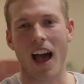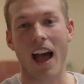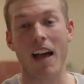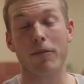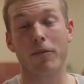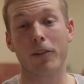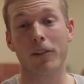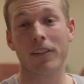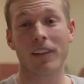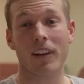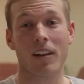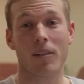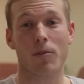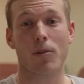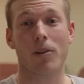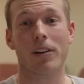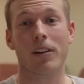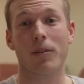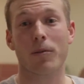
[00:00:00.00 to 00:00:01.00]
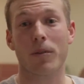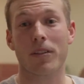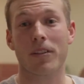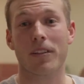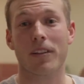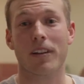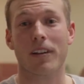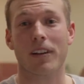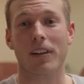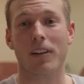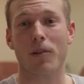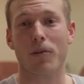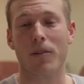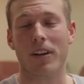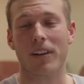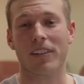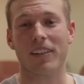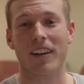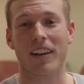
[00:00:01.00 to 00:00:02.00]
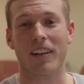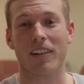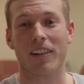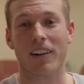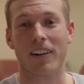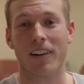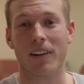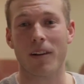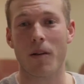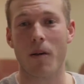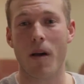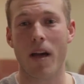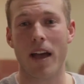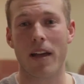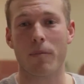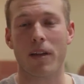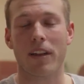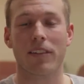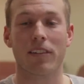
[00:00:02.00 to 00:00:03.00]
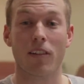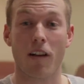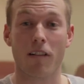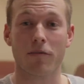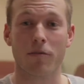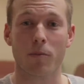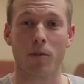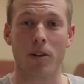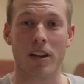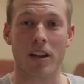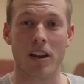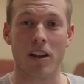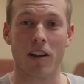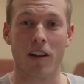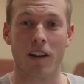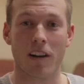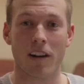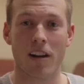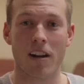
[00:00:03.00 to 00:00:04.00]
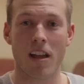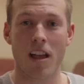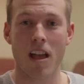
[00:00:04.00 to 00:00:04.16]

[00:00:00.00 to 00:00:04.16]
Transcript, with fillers: I first started working with the Career Center my sophomore year.